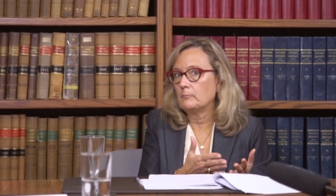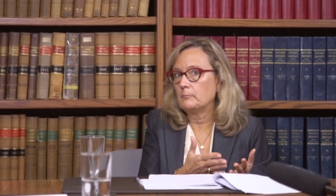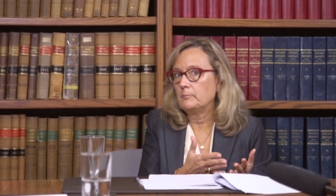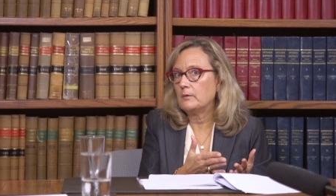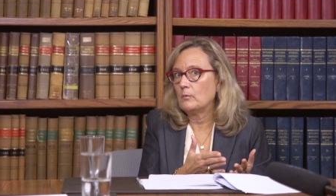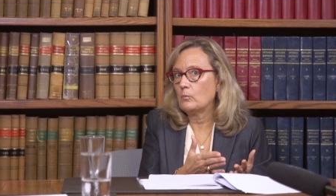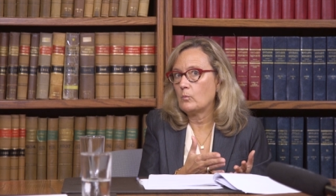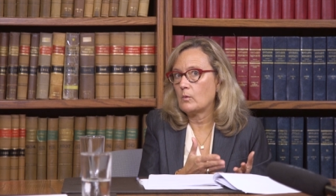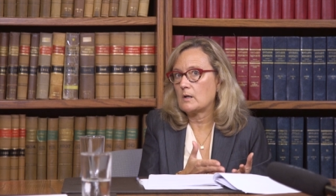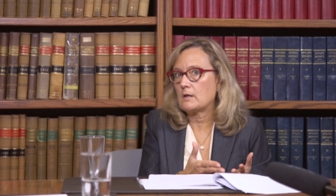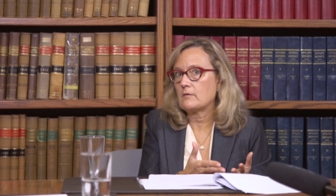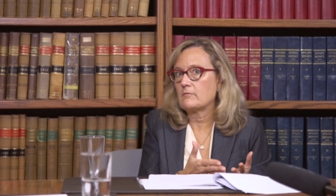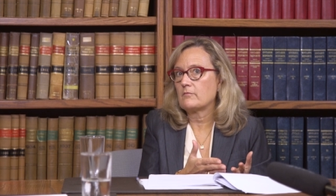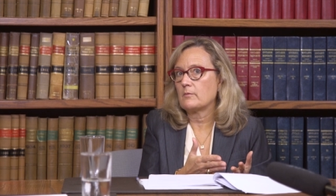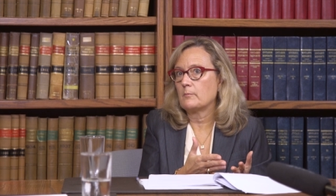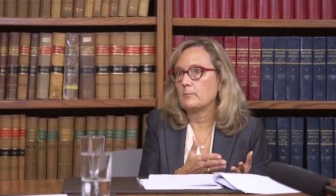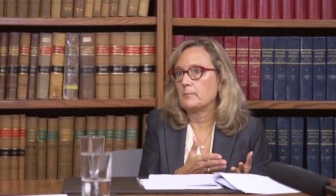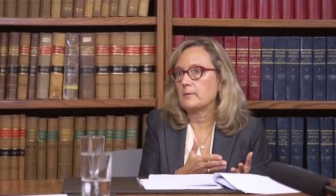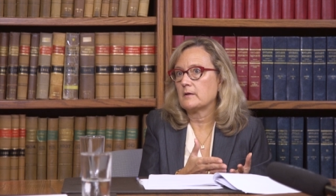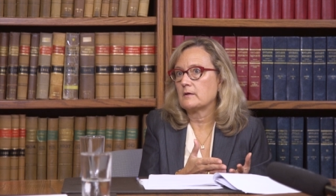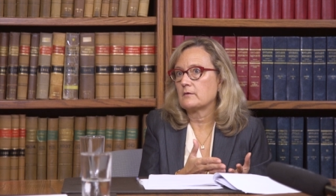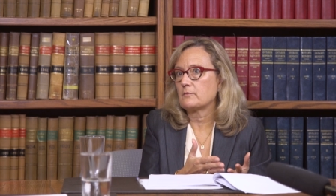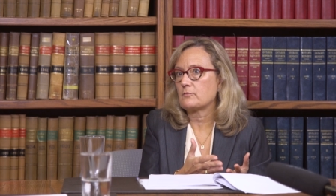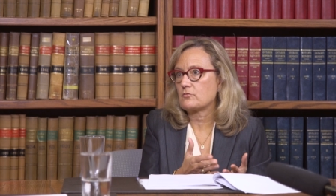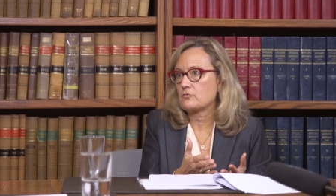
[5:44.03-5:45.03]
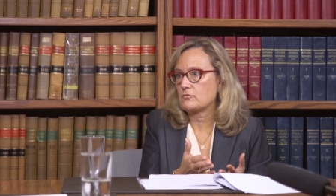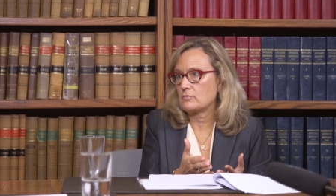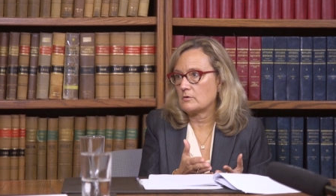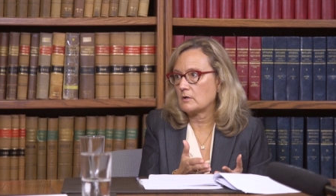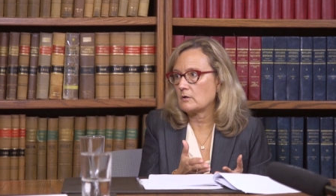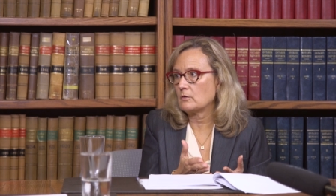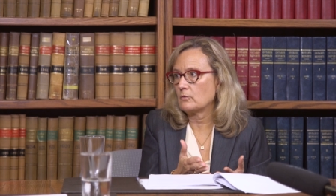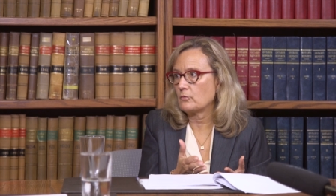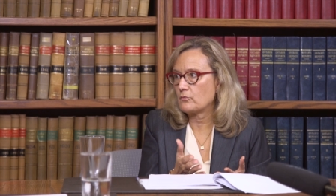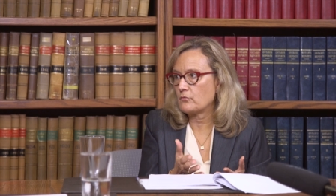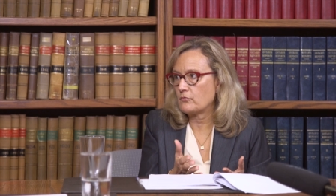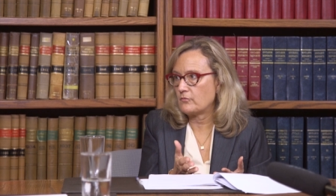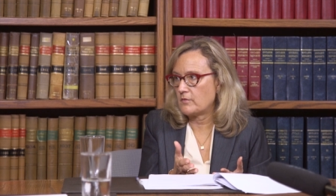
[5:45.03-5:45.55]
be one of the biggest
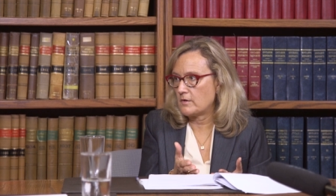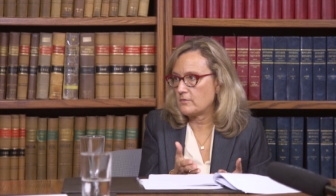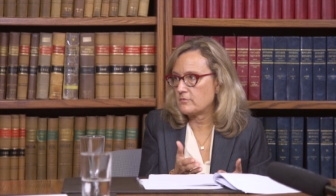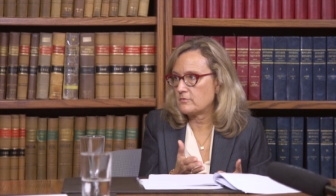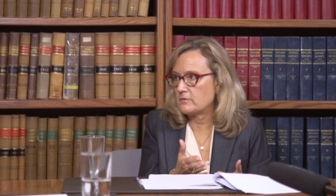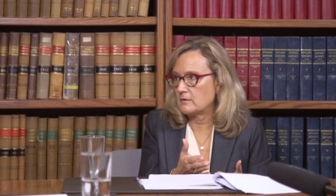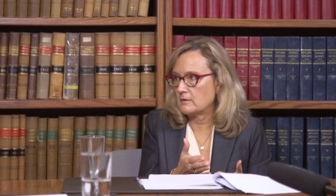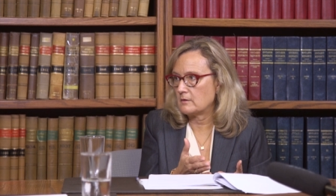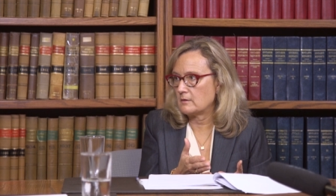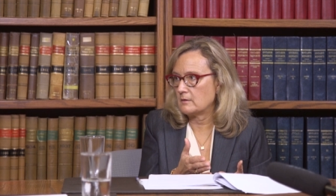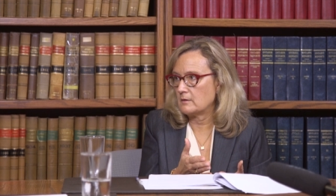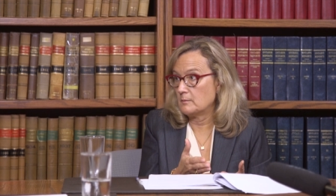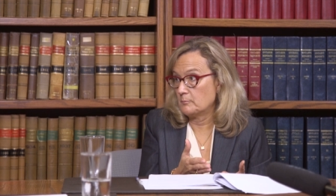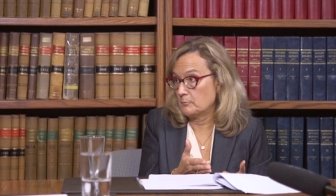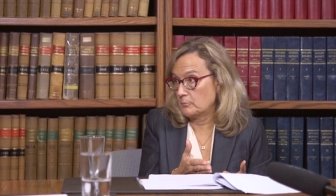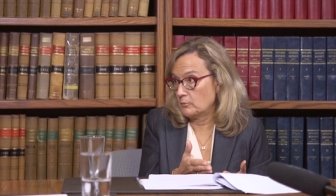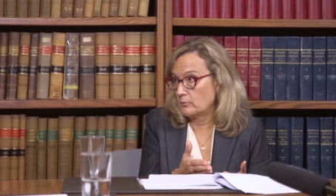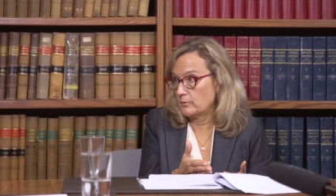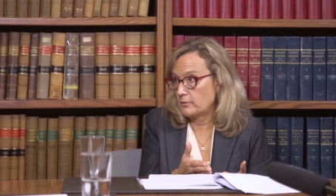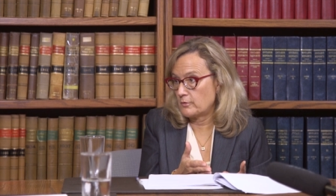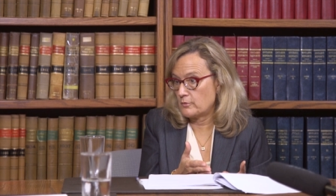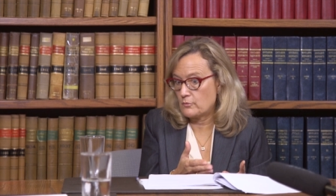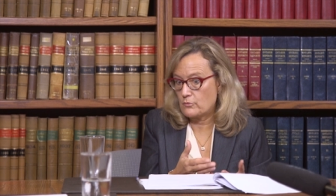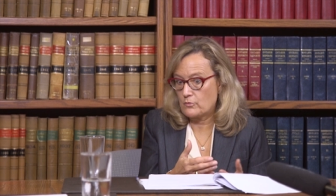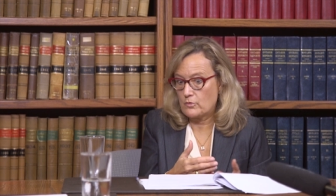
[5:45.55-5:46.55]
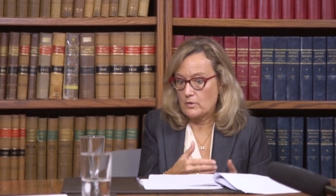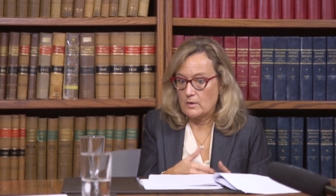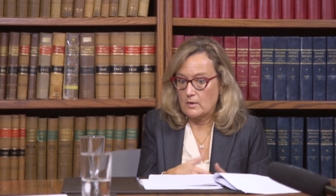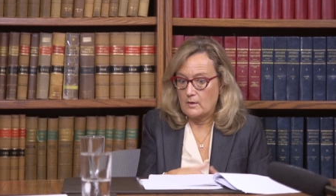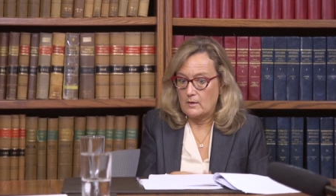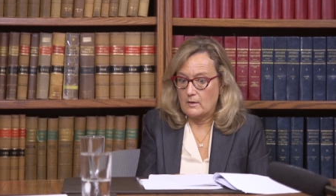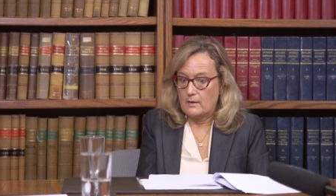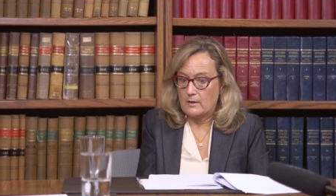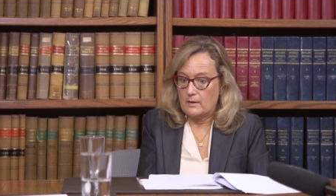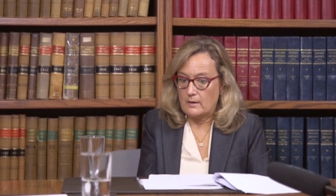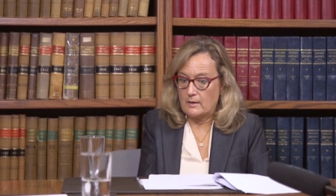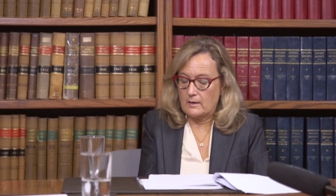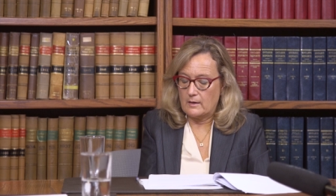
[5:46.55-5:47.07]
struggles facing employers
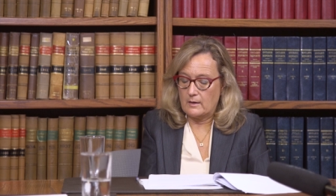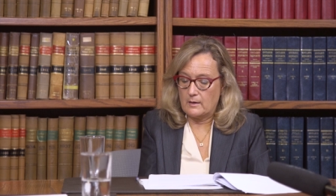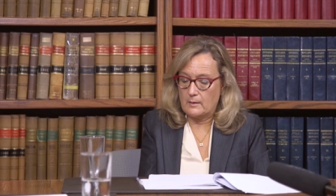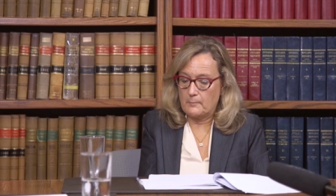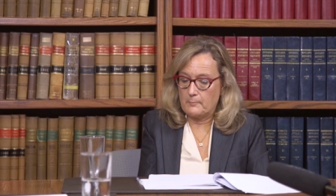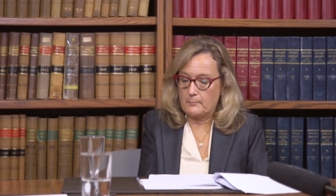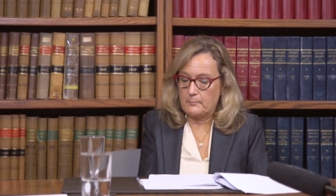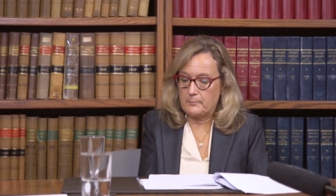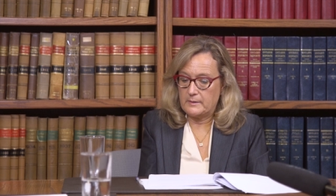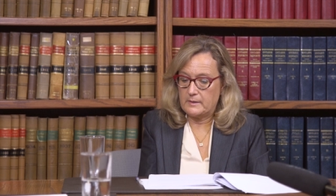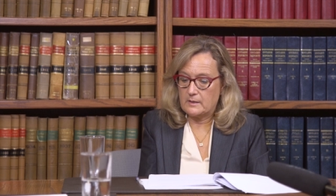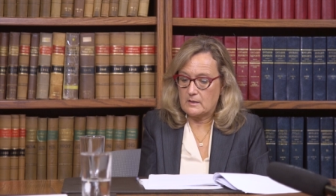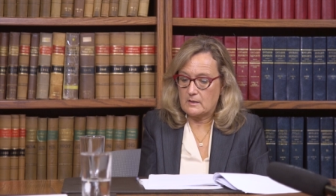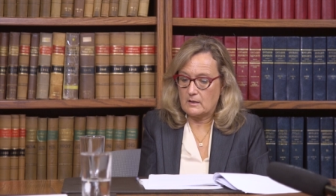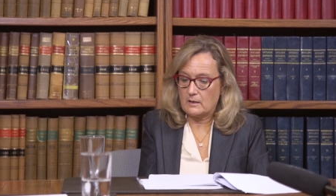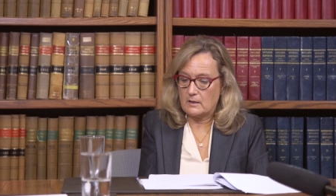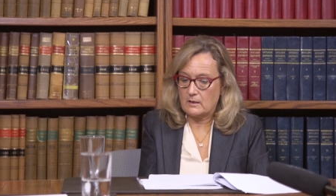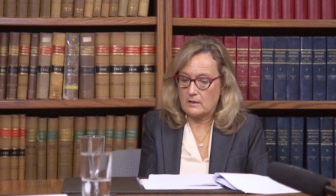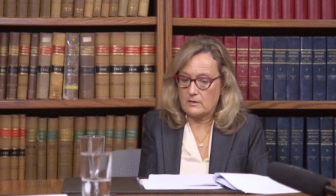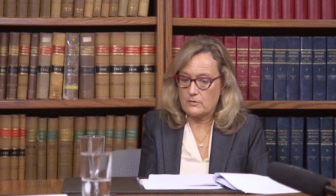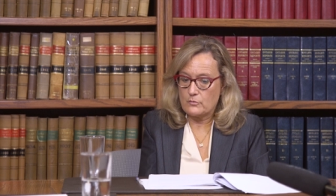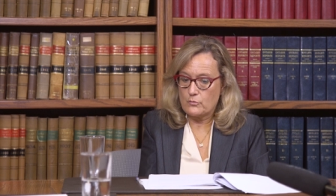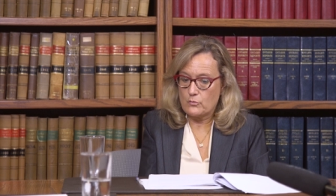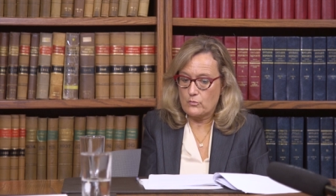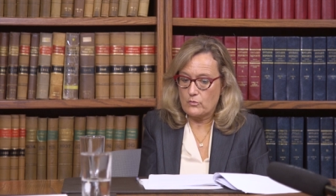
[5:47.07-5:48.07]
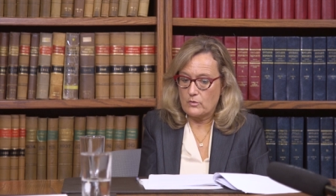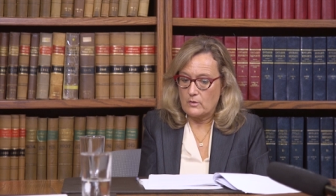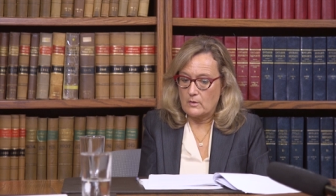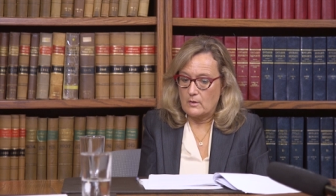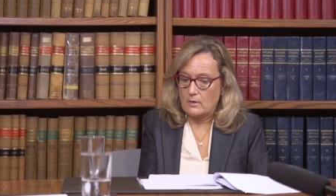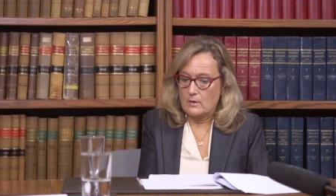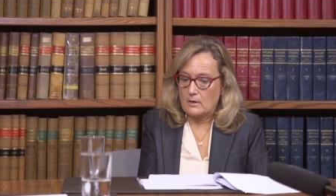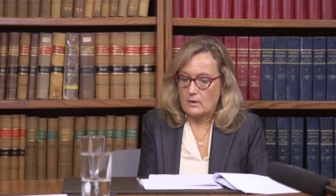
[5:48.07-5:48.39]
um, because